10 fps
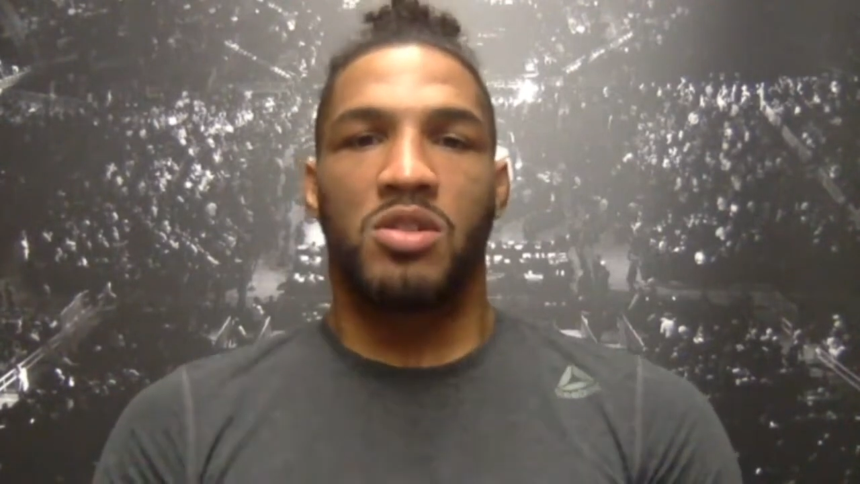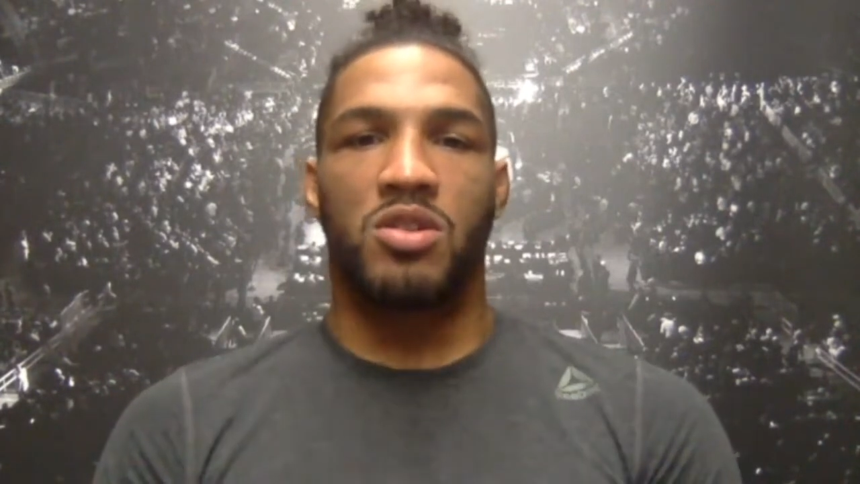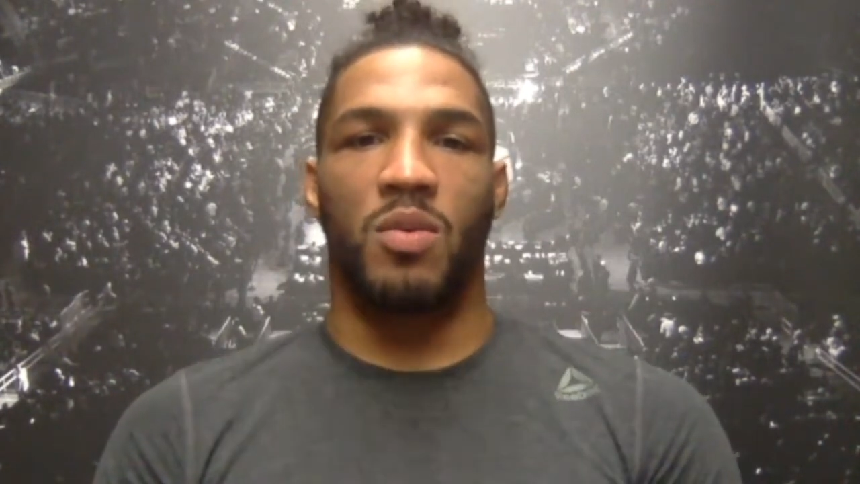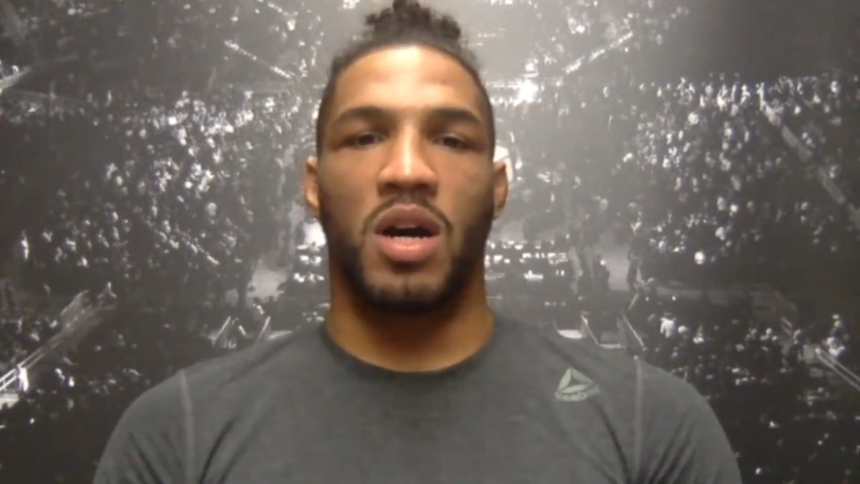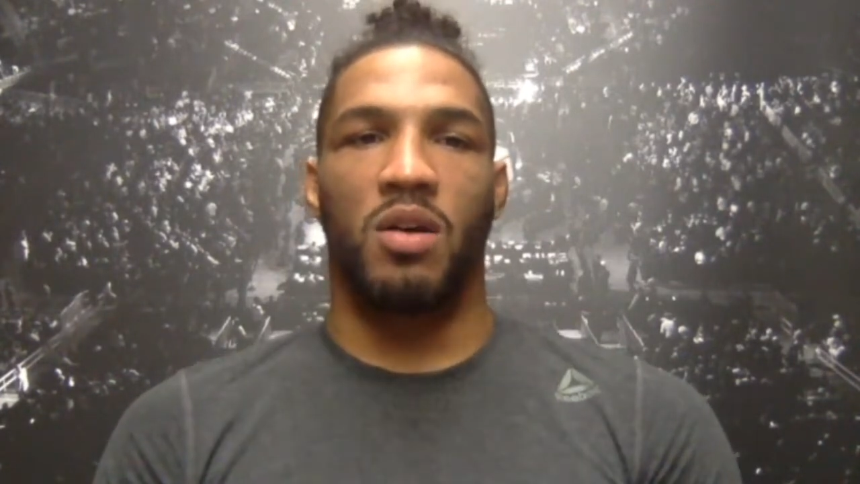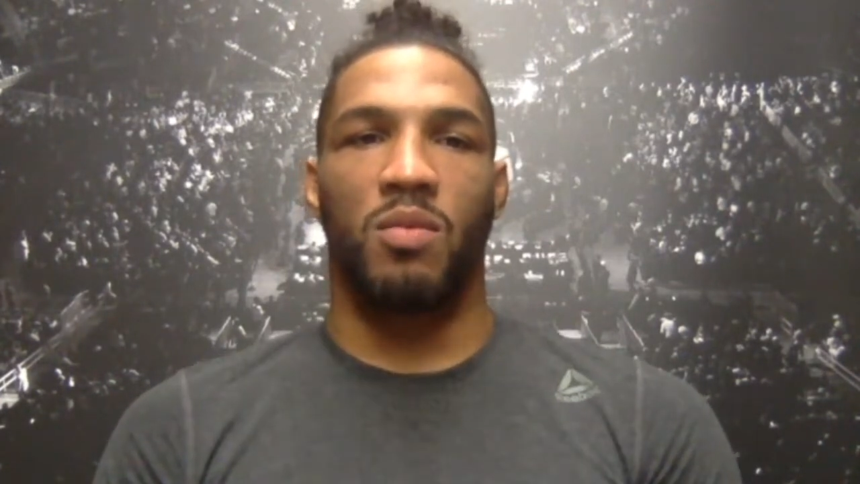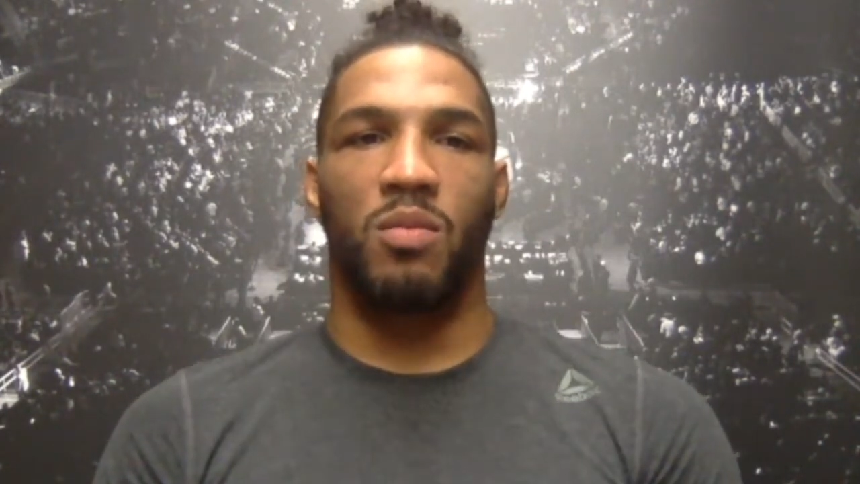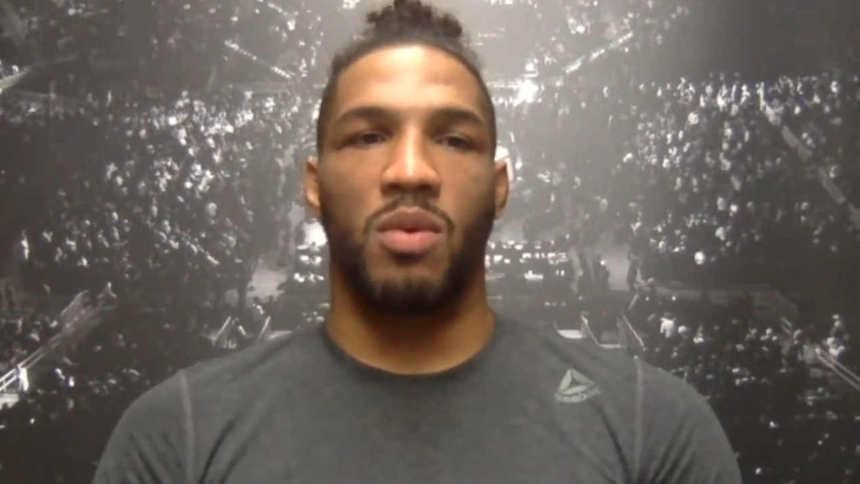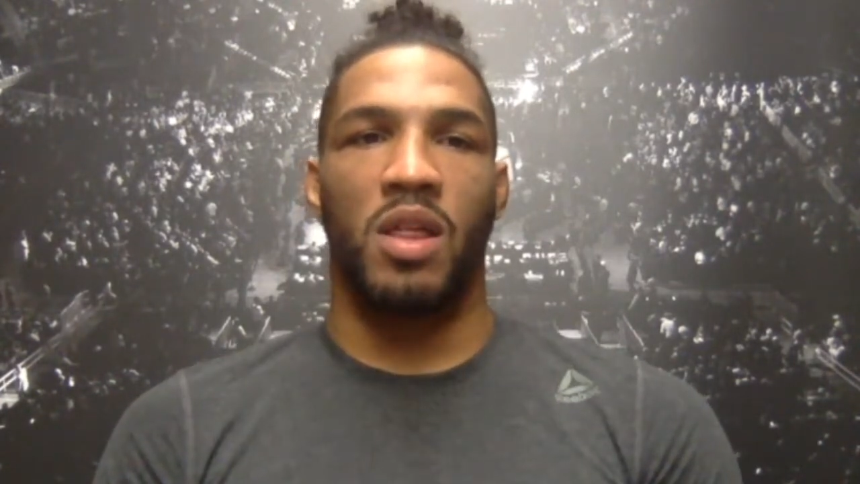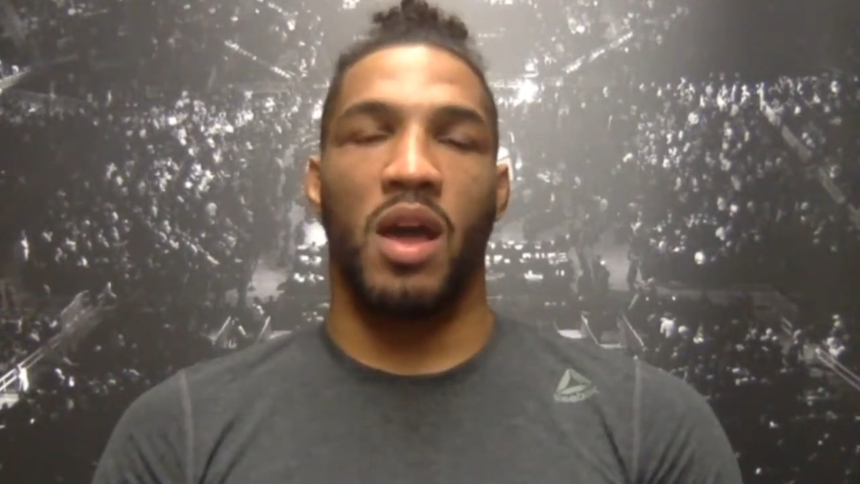
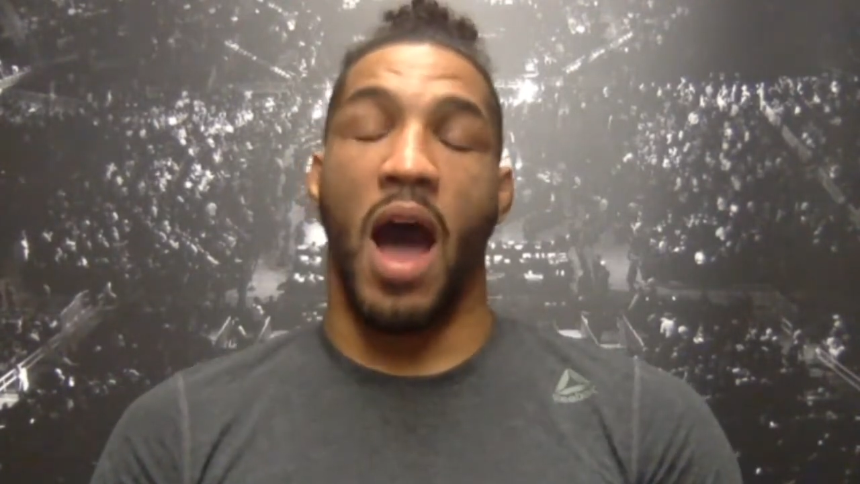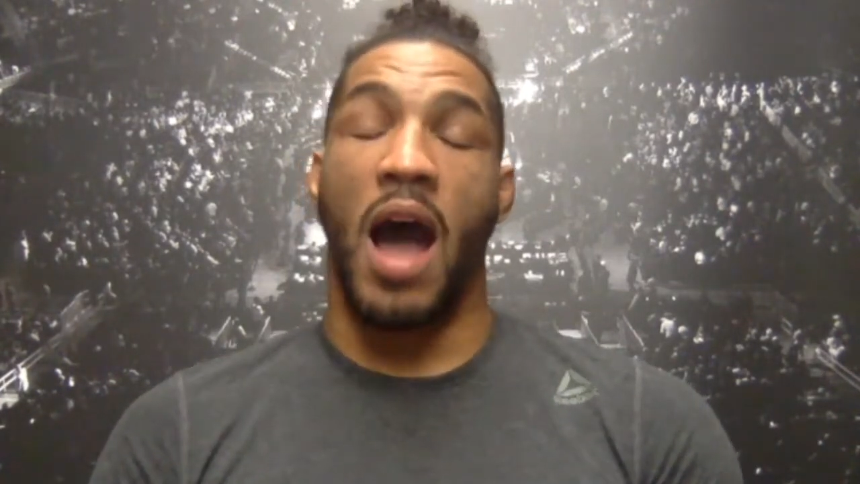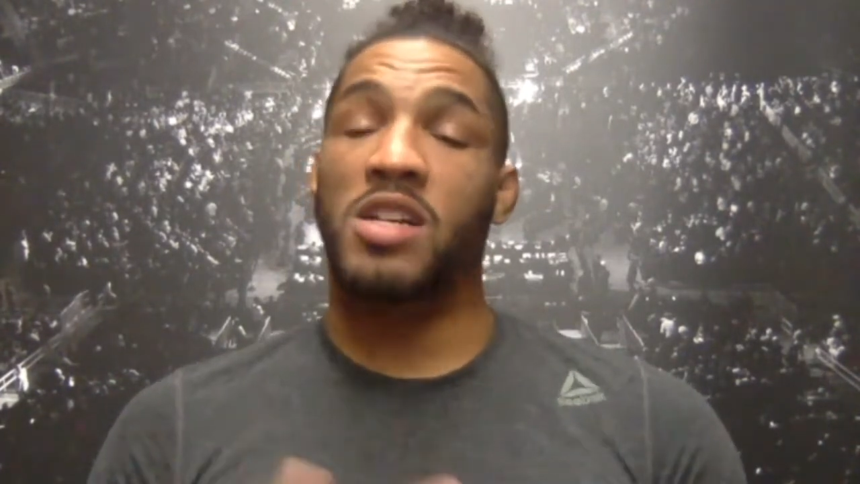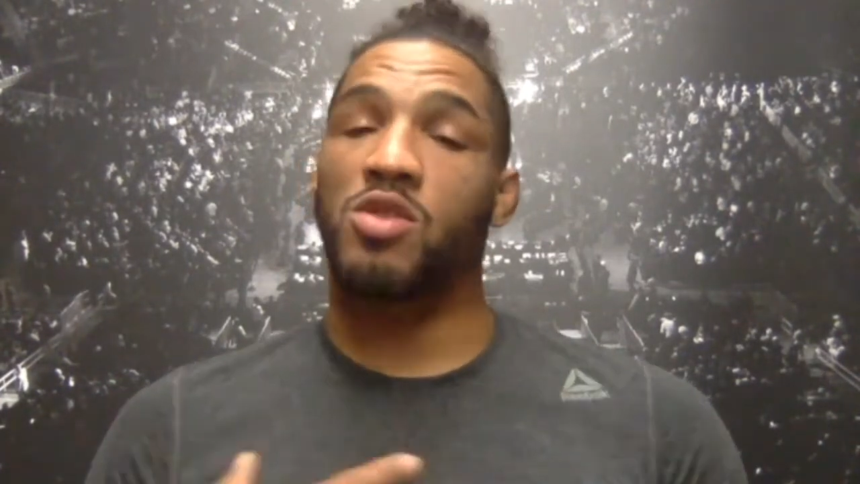So I